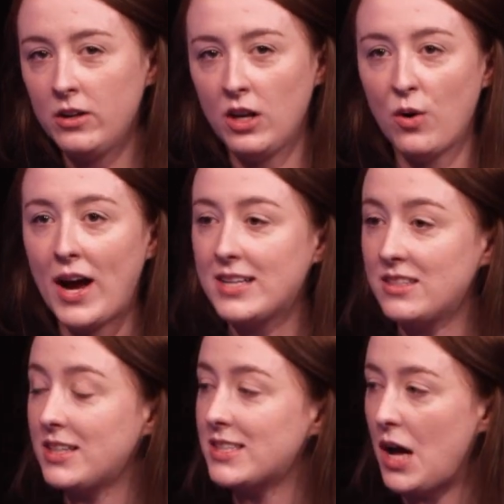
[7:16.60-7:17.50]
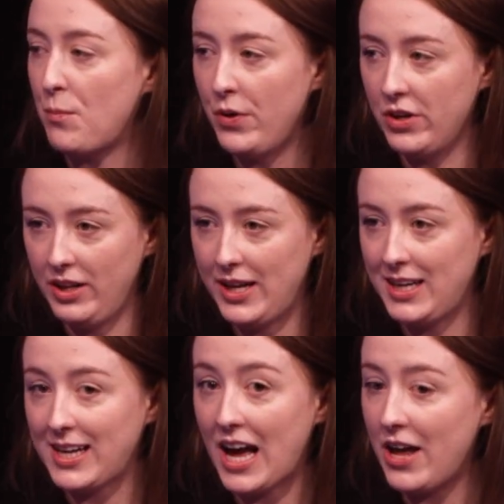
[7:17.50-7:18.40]
you know, as an example,
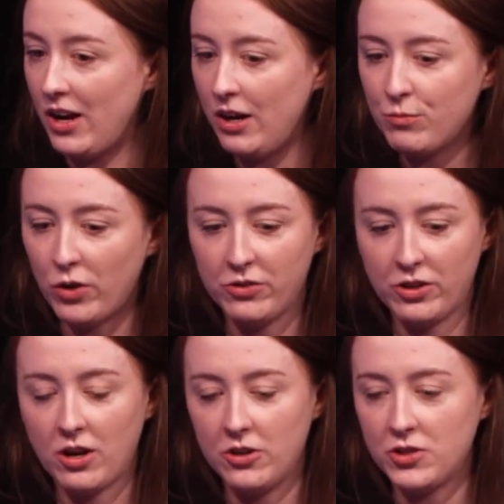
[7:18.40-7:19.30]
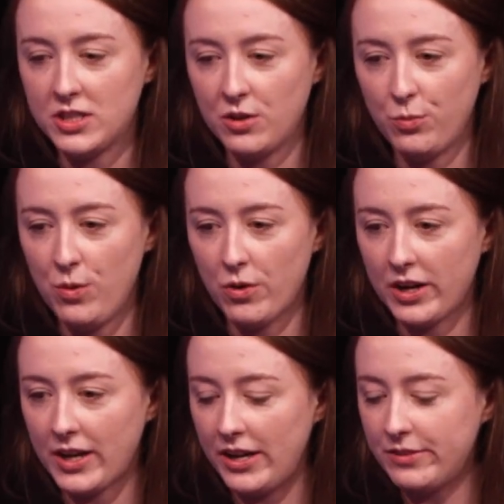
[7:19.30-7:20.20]
in Ghana, one of the countries that we work